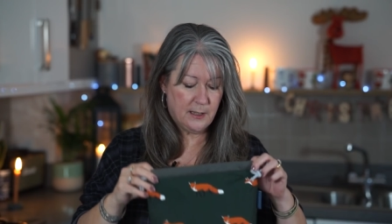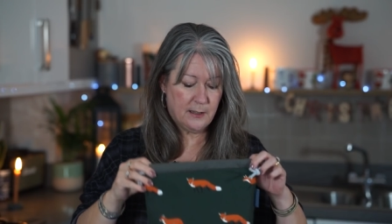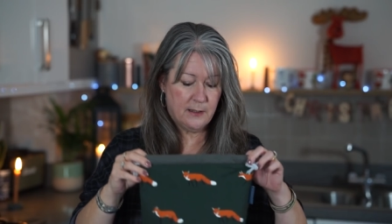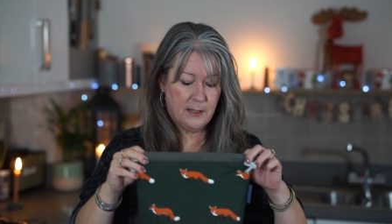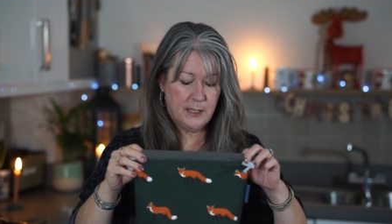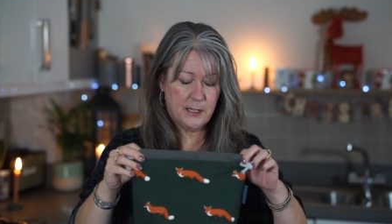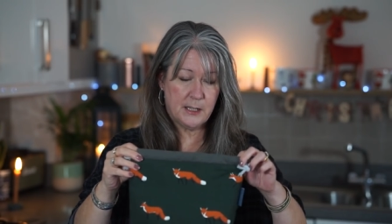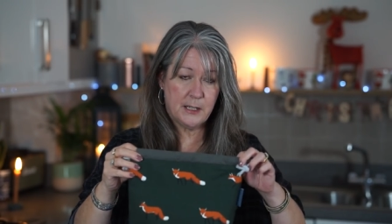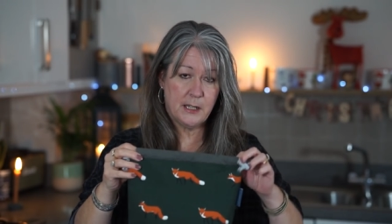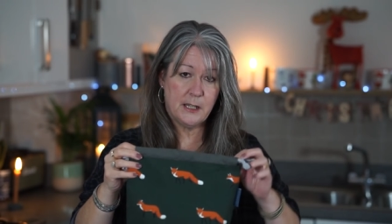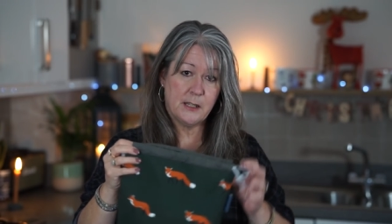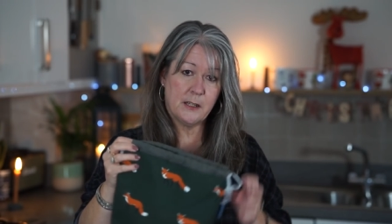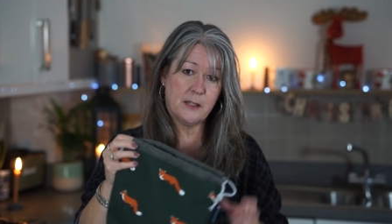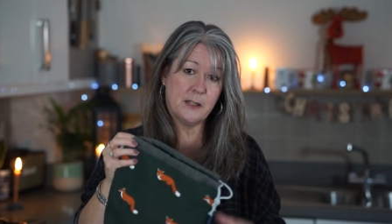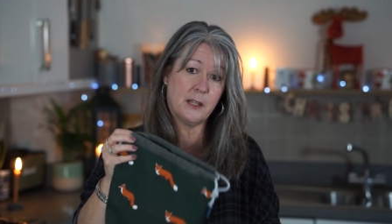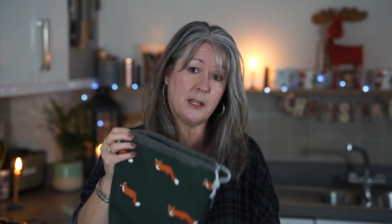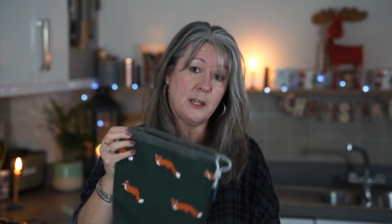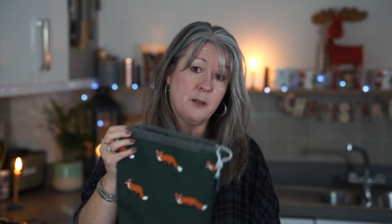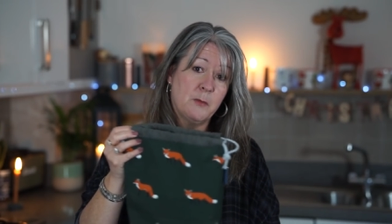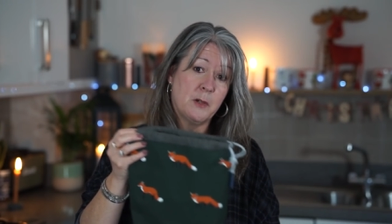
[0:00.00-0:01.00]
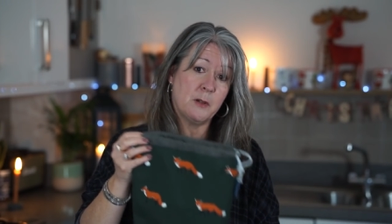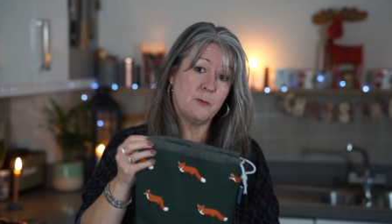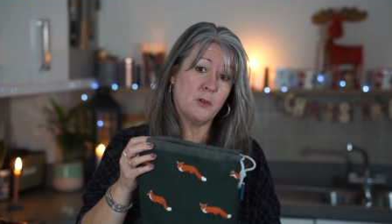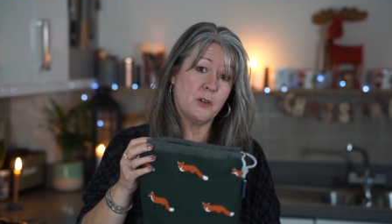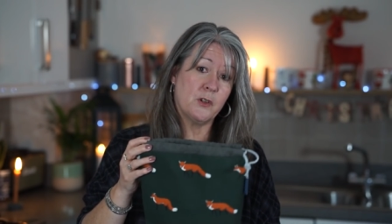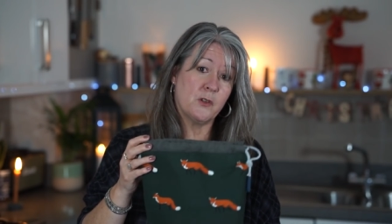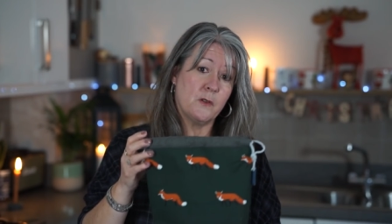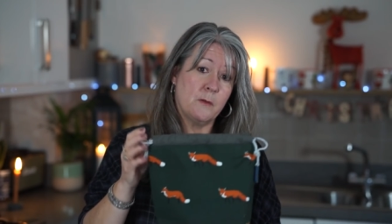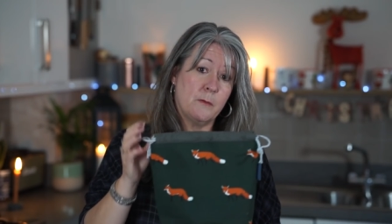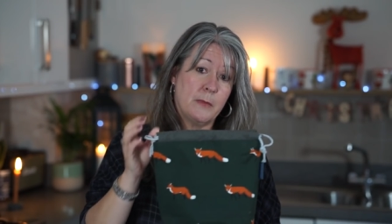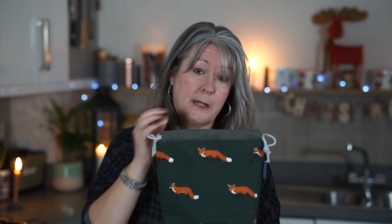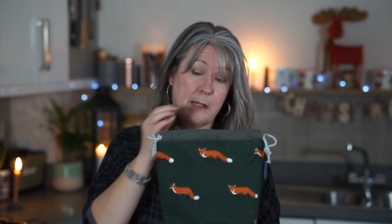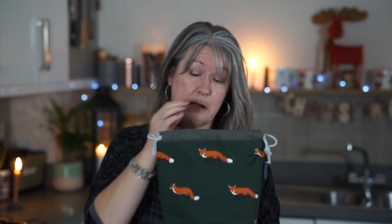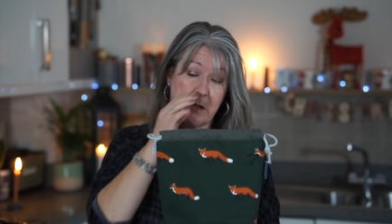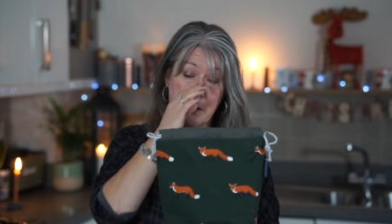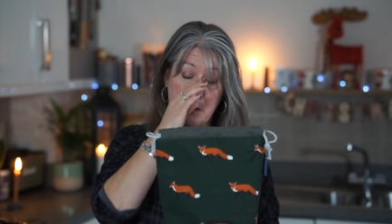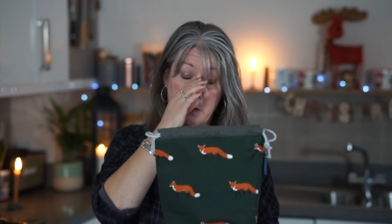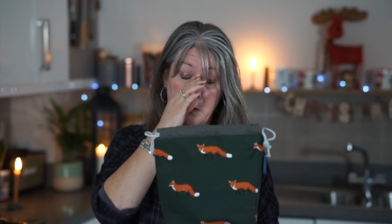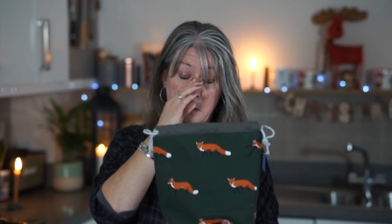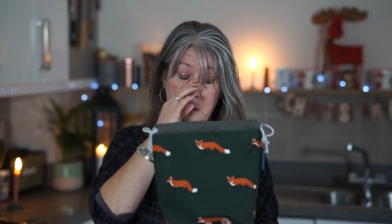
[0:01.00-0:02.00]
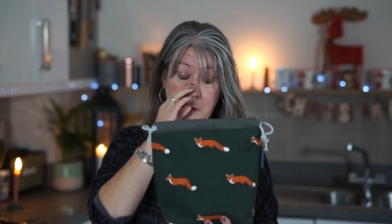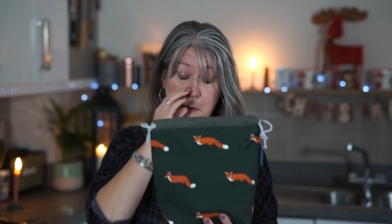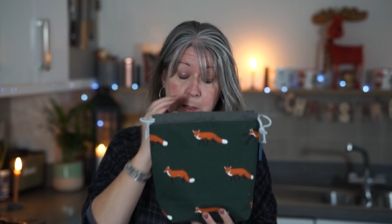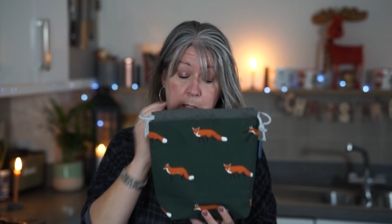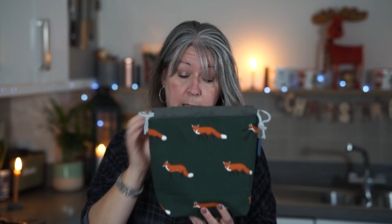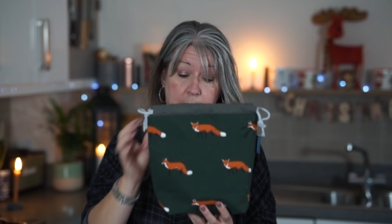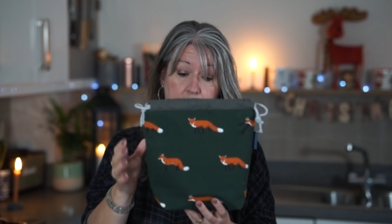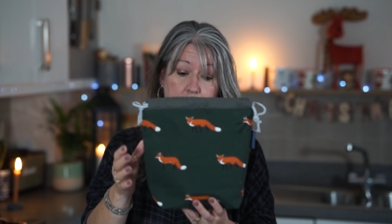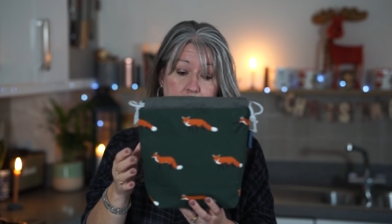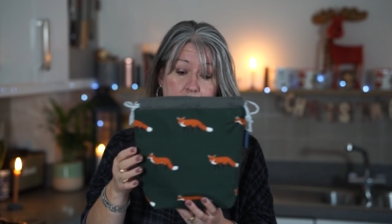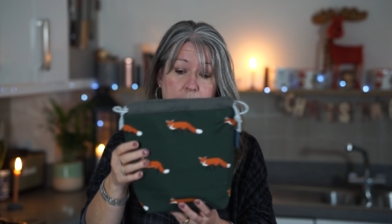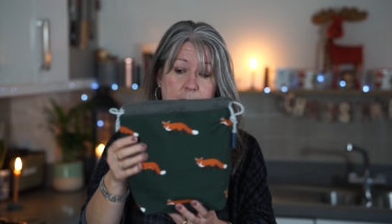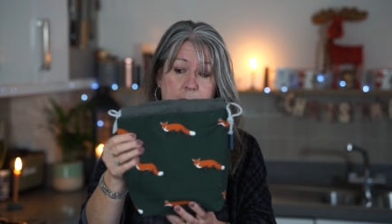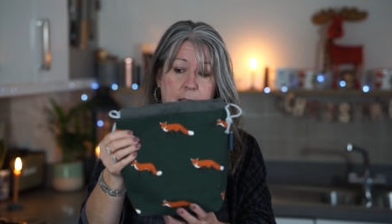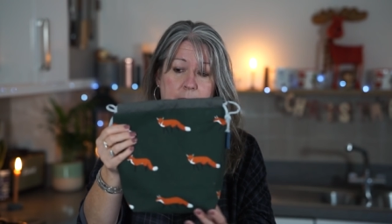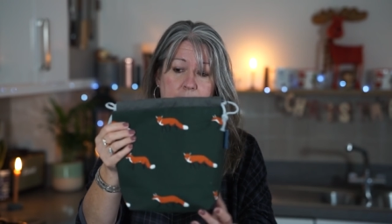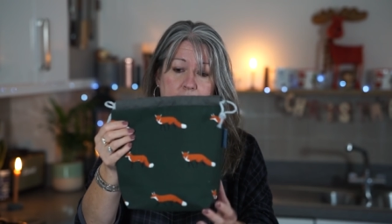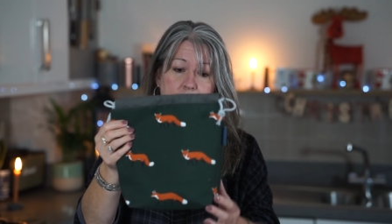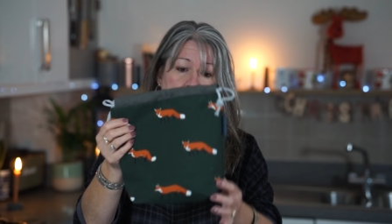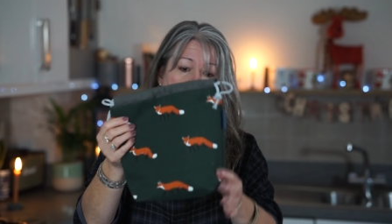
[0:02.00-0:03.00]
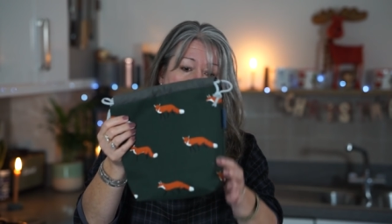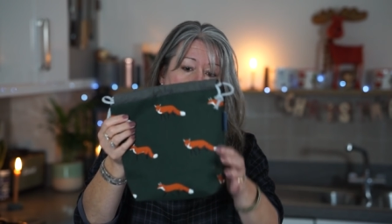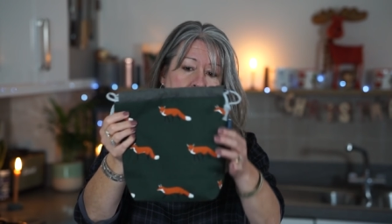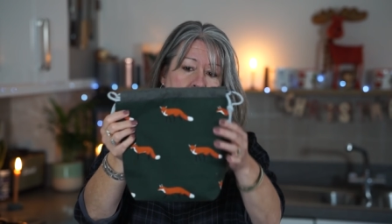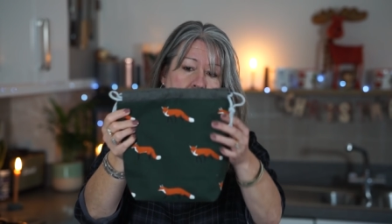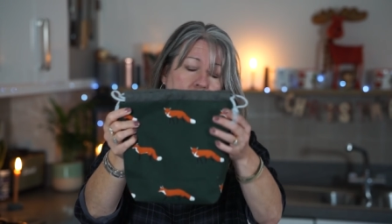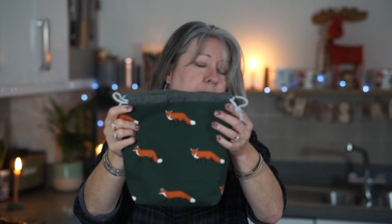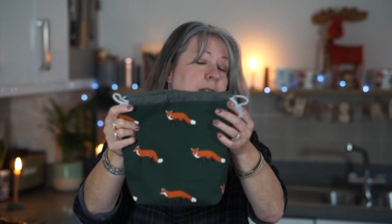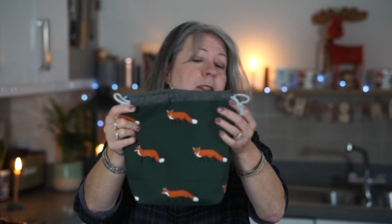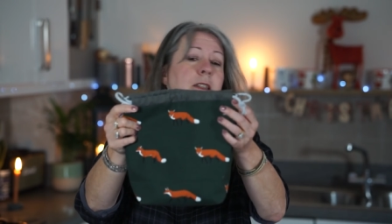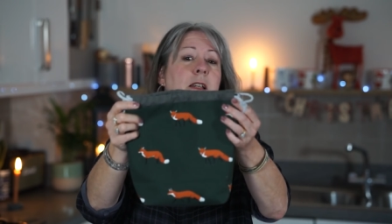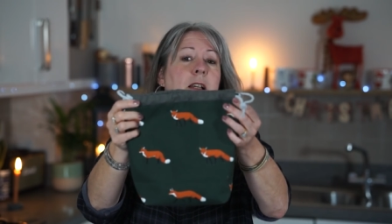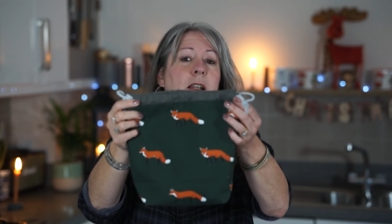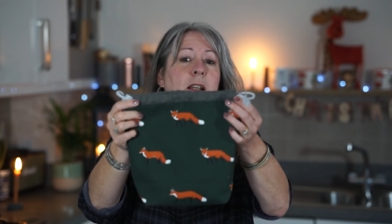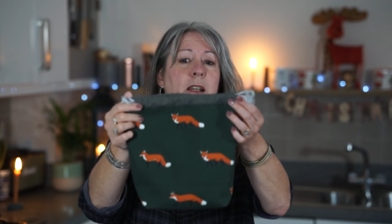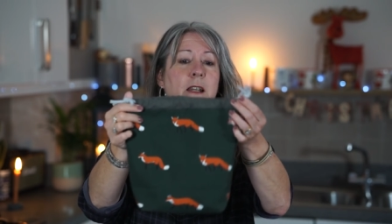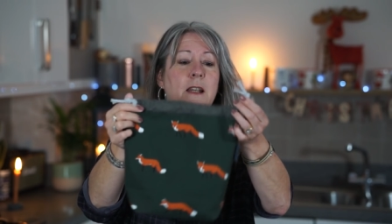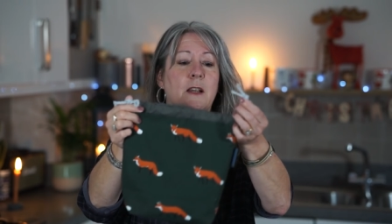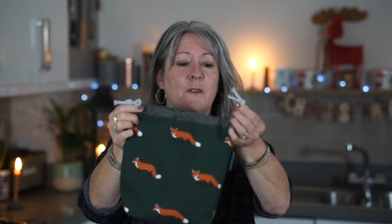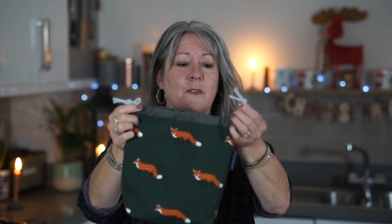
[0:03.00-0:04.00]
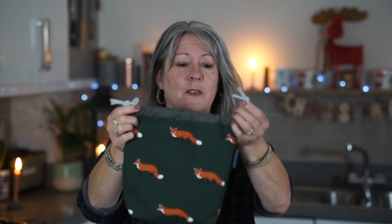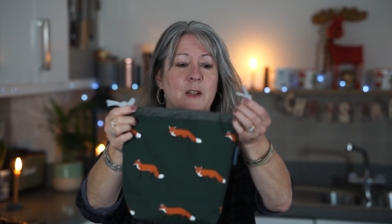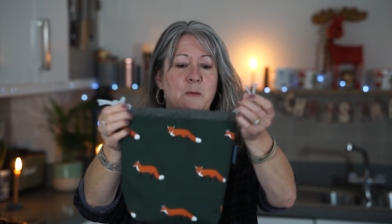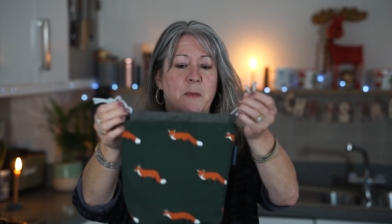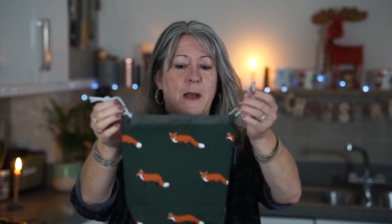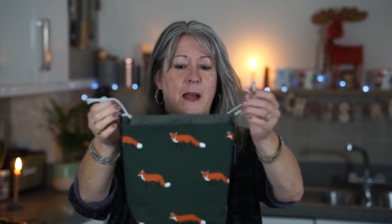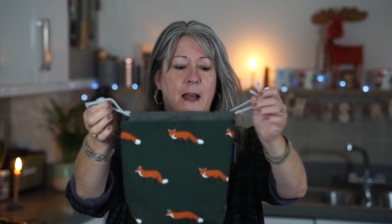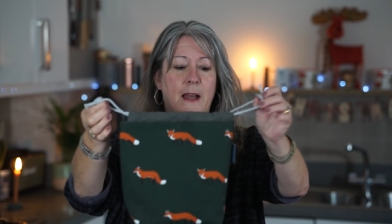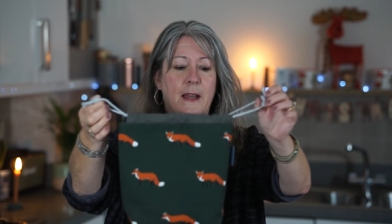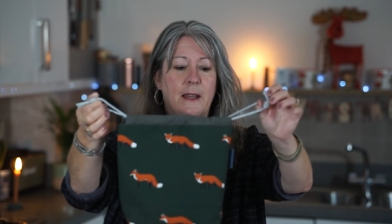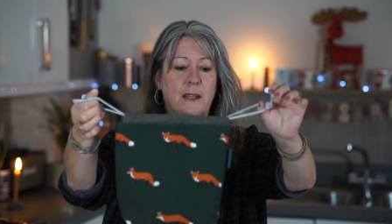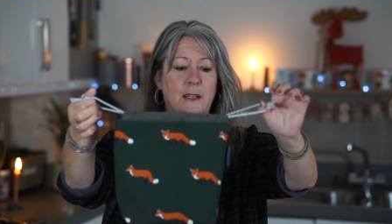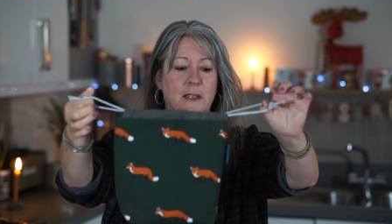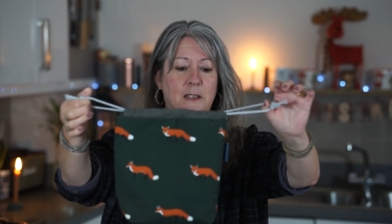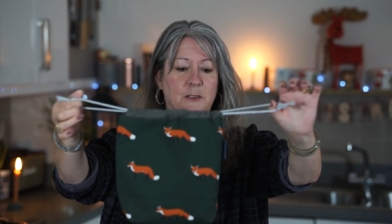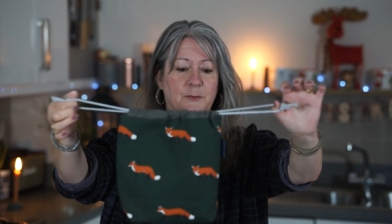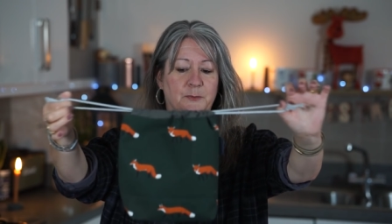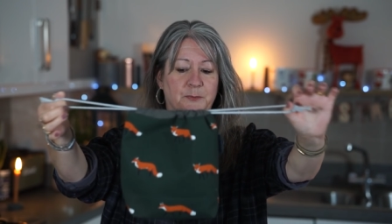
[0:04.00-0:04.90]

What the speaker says: This is, because I keep my embroidery in bags too, this is a lovely bag